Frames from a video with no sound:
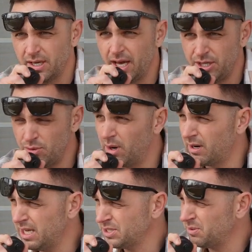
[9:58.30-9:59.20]
Uh, you
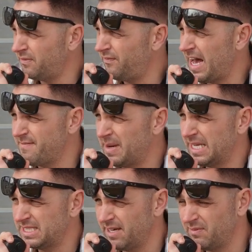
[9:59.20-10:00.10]
are also a
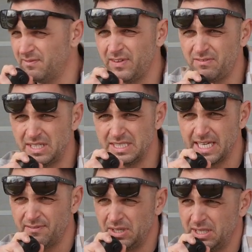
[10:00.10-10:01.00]
5x7
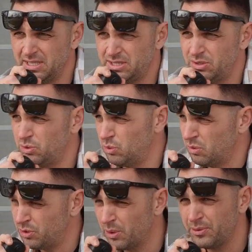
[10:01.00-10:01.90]
57
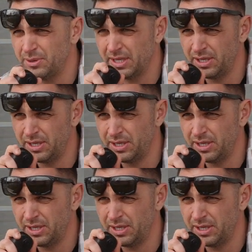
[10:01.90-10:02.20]
into Northern